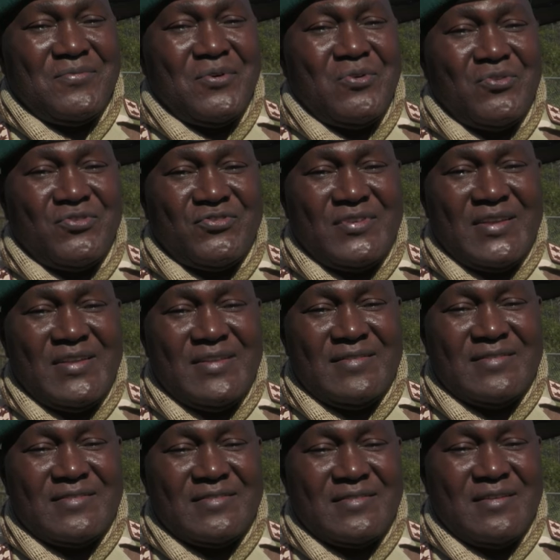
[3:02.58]
for hosting
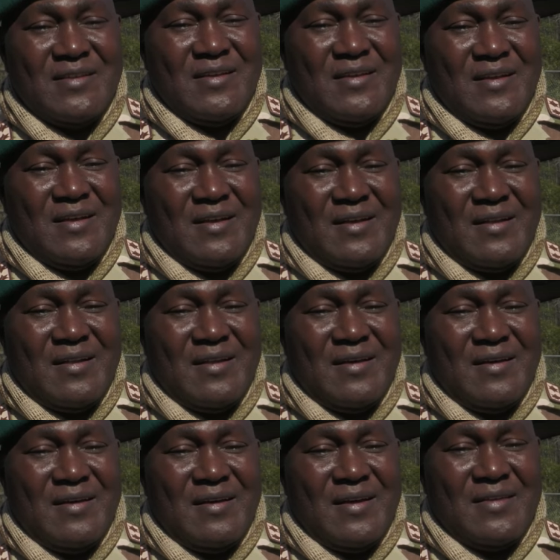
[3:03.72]
this. And
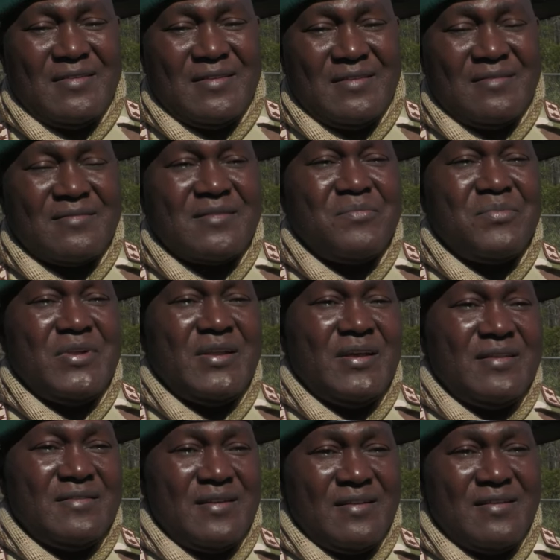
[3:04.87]
uh, I think it's a
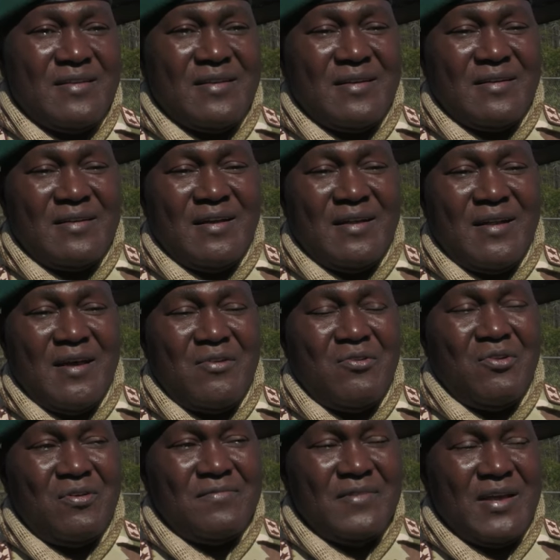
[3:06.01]
brilliant idea. And I
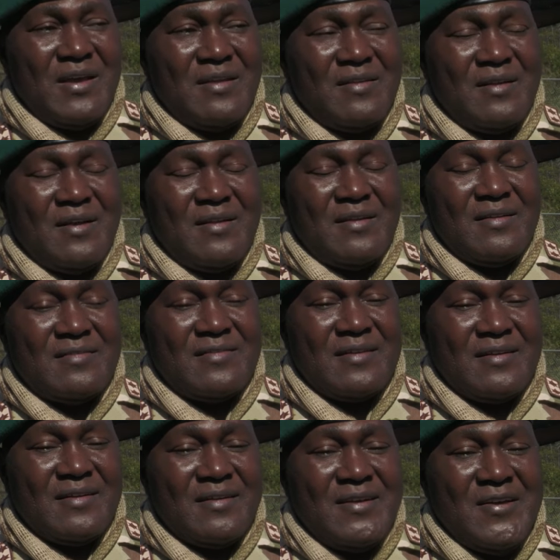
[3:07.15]
love the idea that
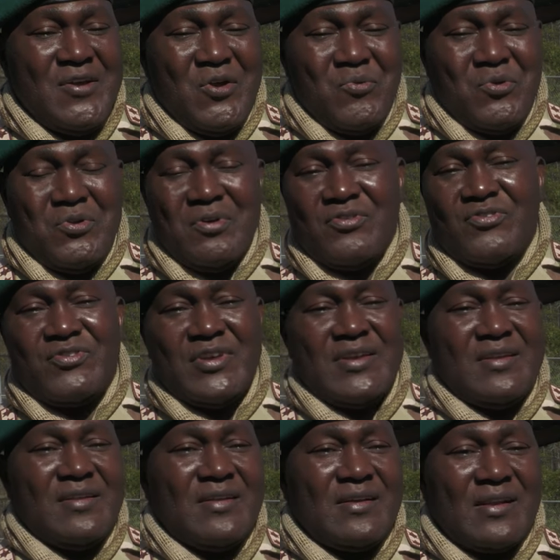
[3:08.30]
uh, we don't stay
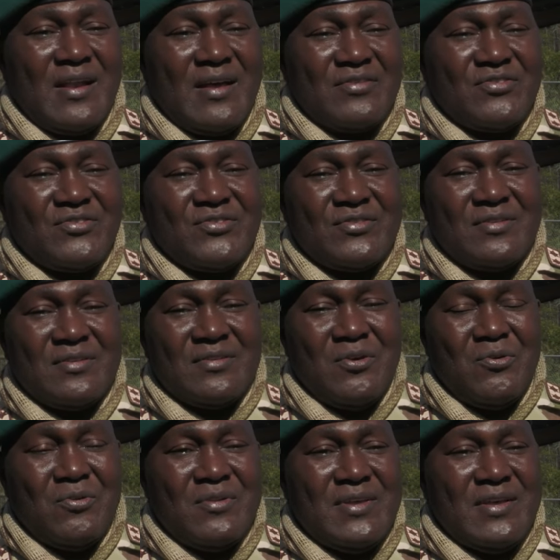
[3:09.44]
in the class the
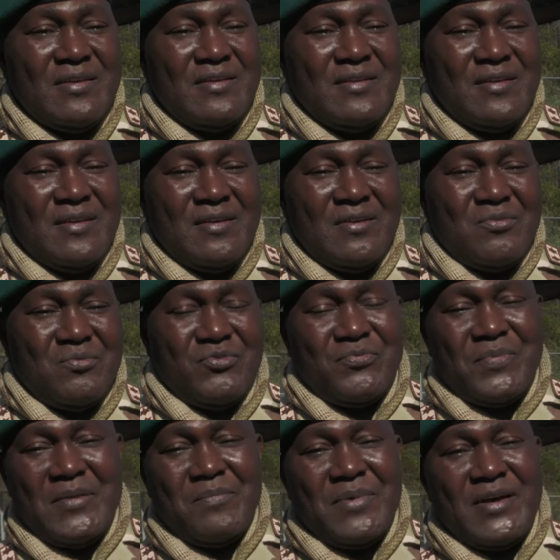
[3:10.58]
whole day. We
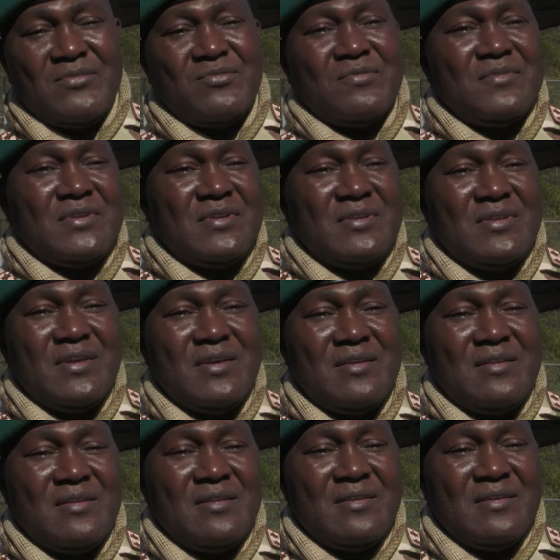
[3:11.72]
spend part of the day
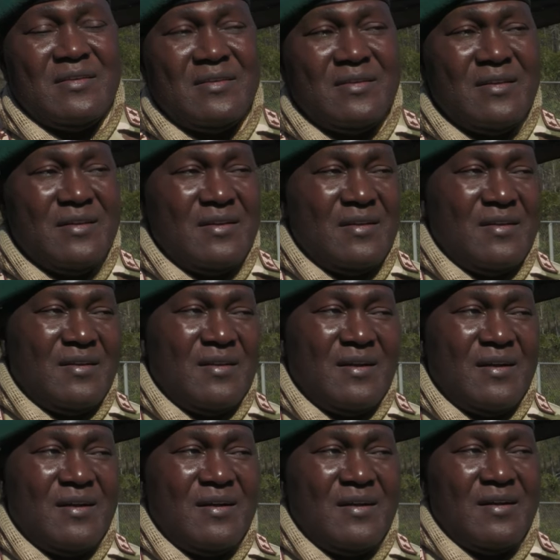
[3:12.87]
in the,
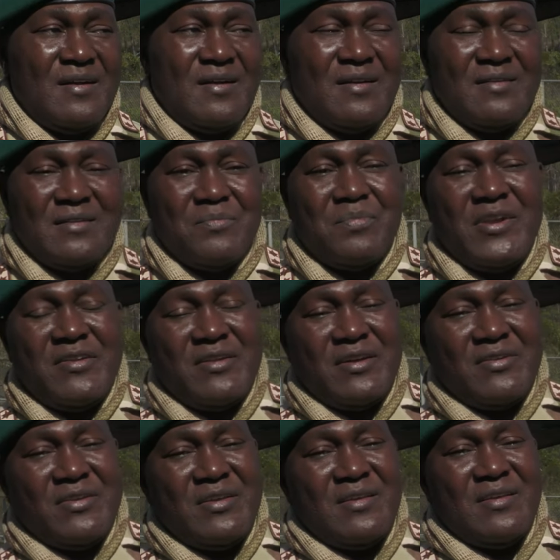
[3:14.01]
uh, the
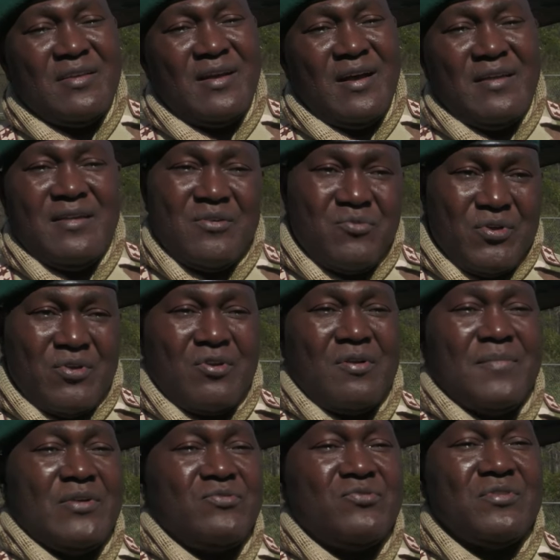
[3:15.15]
plenary, and then we
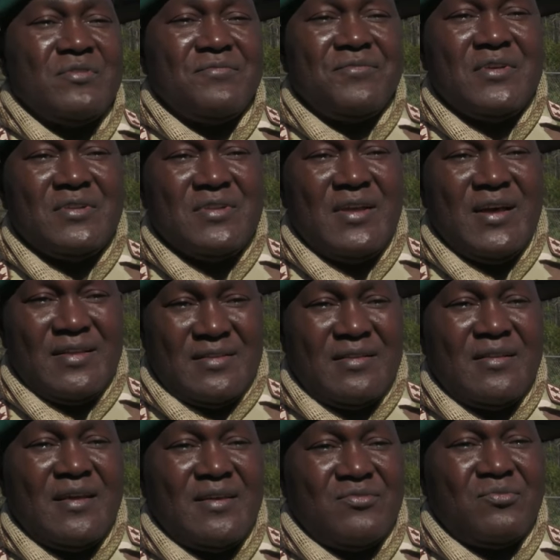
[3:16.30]
come out to the field. I
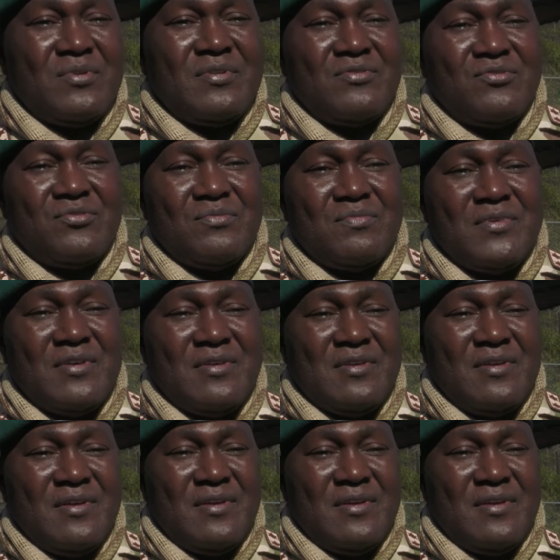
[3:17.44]
think that's what it should be.